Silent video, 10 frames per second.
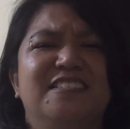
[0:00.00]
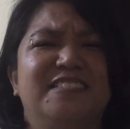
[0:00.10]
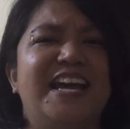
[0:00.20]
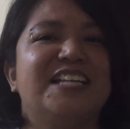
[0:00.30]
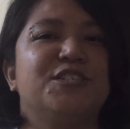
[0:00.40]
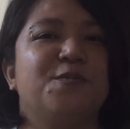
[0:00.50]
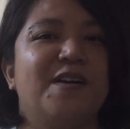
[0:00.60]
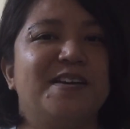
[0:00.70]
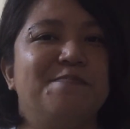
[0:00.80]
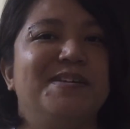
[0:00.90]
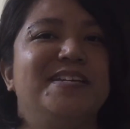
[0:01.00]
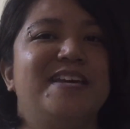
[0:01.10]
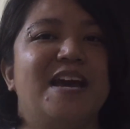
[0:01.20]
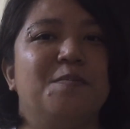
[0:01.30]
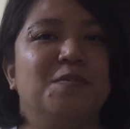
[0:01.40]
That's quite a big
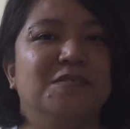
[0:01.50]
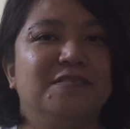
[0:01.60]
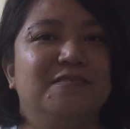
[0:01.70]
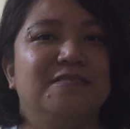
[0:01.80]
gamble.